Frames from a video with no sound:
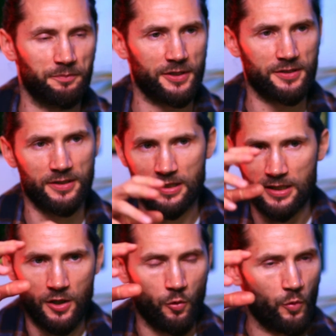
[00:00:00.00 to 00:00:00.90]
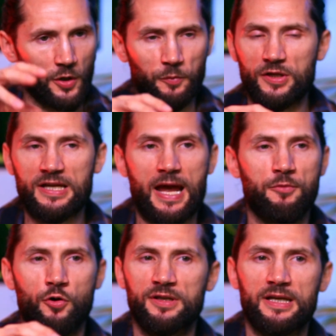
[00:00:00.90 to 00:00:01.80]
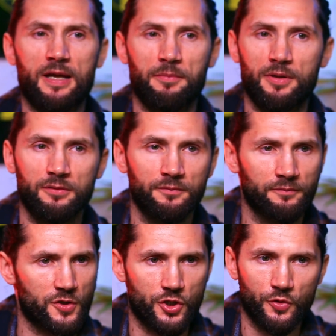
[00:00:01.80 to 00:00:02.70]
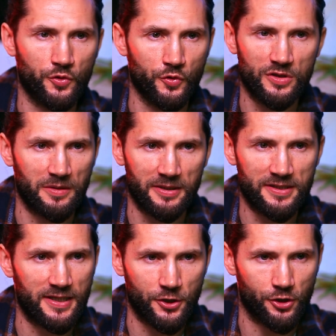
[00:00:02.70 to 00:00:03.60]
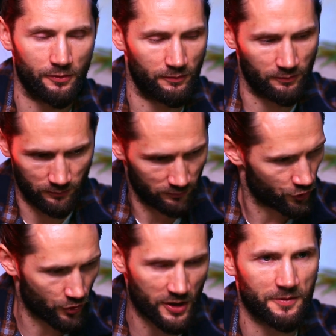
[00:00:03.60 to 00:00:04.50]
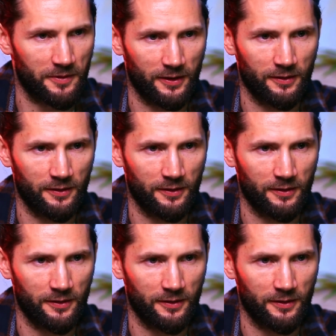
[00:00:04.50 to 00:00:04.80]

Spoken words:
But when you put the camera on the gimbal, don't use stabilization. Trust me.